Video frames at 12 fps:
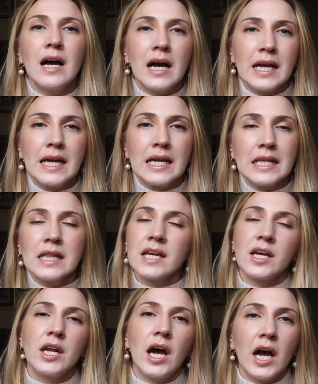again,
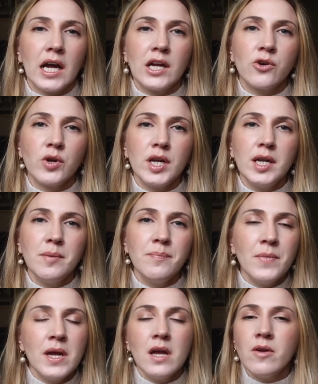like an eye
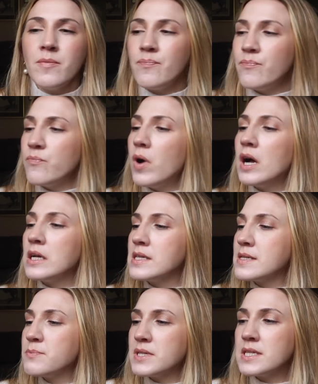cream, a
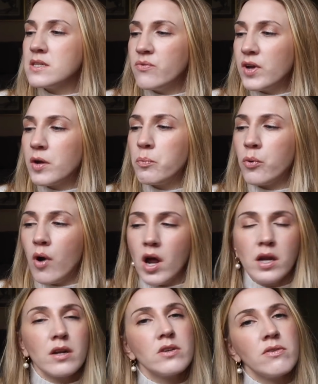specific
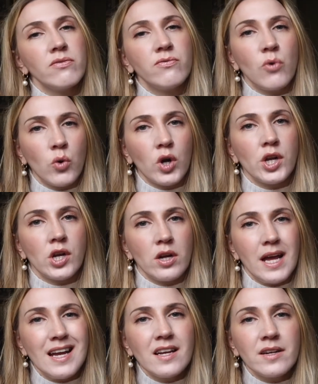product for your
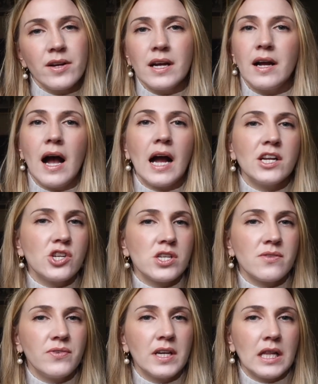neck, I
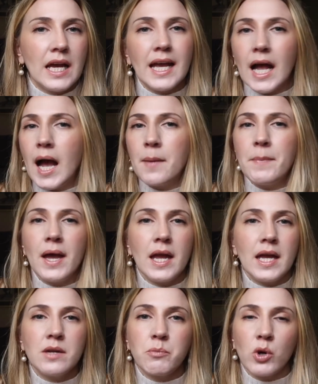just feel like I
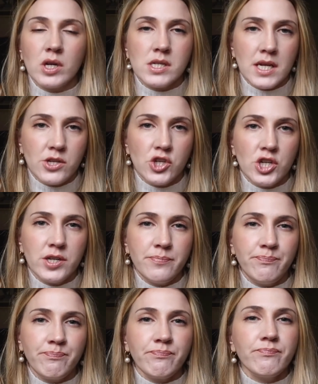pay more
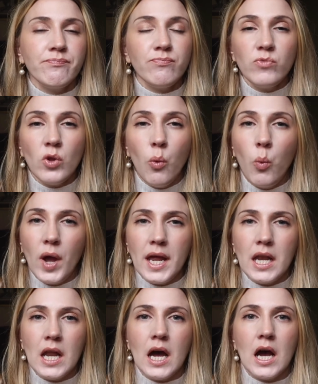attention
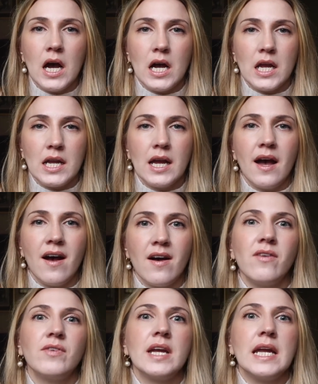when I
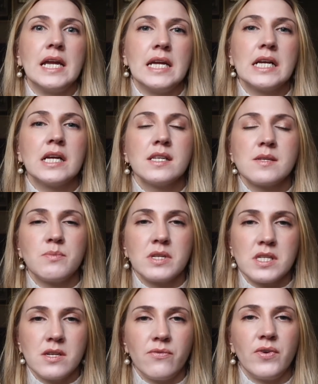have a
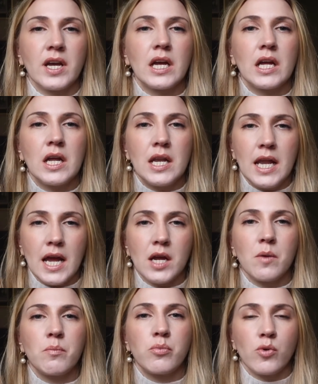specific
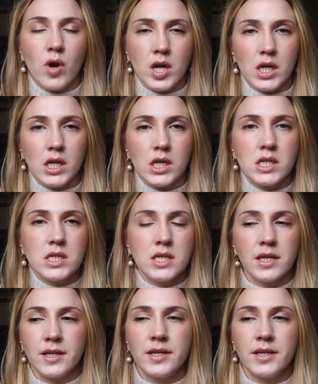neck product.